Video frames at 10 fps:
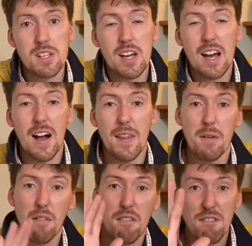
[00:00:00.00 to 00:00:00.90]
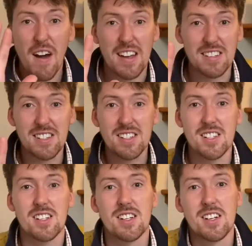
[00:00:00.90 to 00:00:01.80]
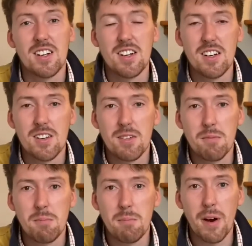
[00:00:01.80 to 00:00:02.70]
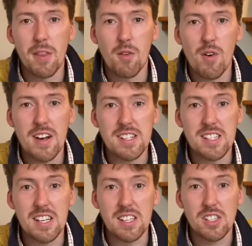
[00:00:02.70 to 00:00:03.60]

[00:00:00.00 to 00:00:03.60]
and they were faced by the Red Sea.